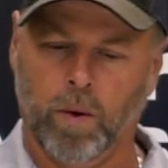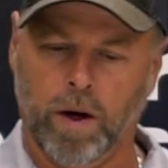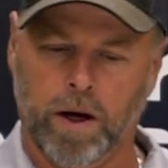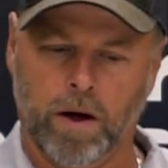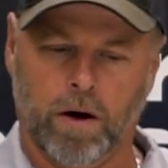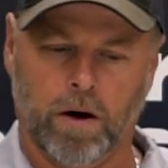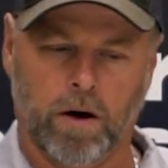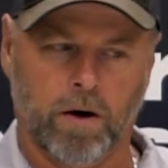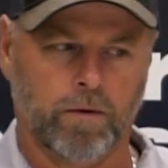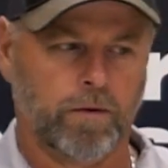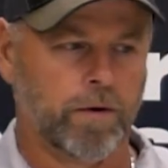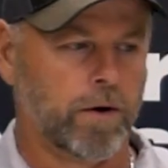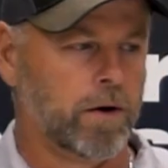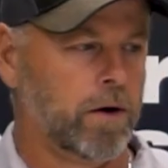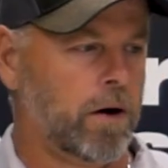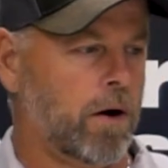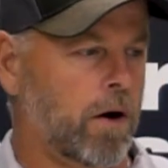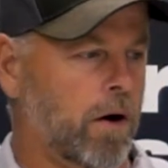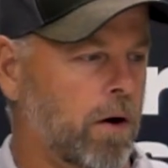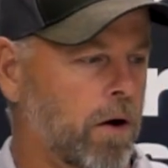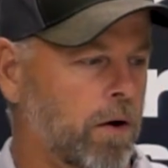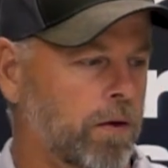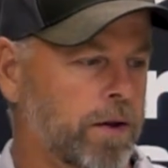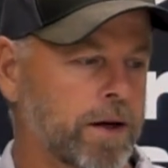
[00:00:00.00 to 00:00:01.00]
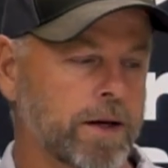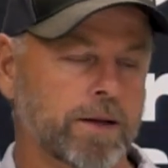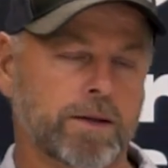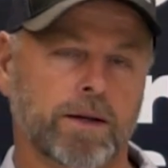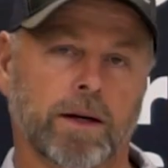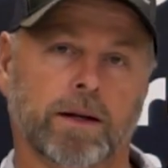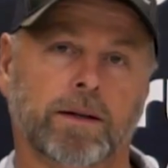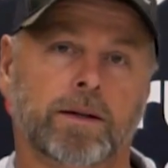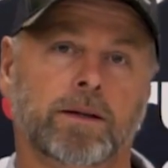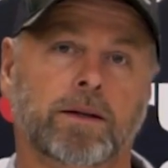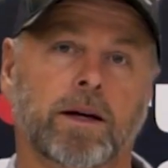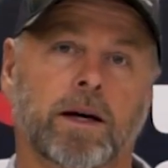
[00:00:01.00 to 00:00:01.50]
We offered all
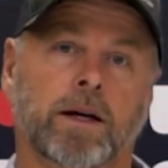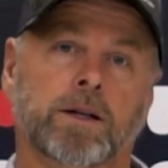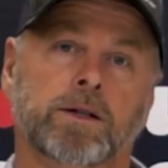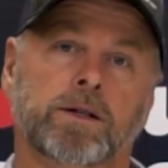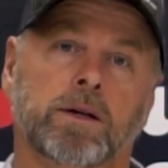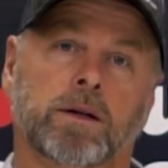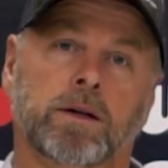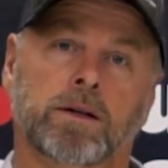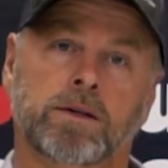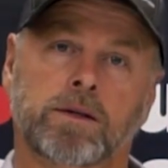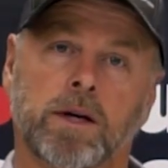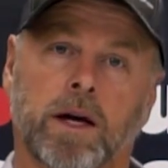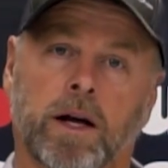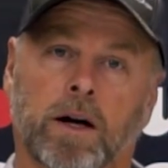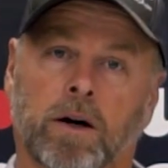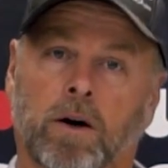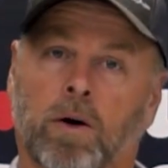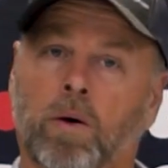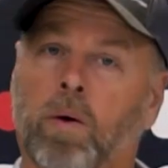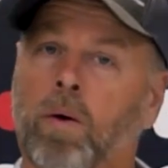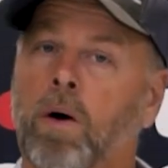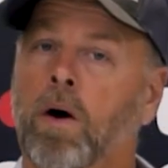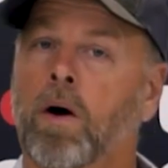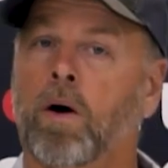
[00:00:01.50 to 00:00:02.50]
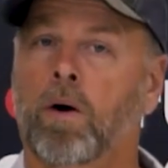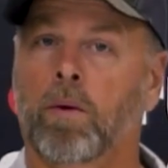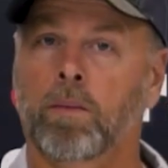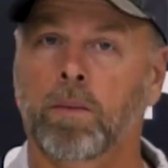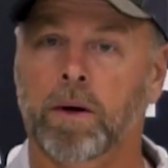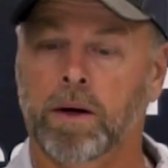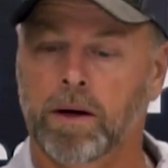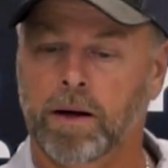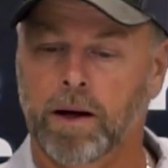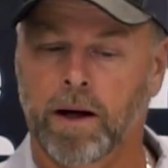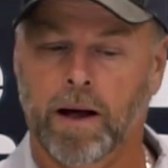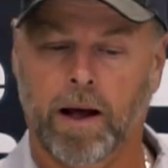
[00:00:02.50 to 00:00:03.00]
these extensions in chrome,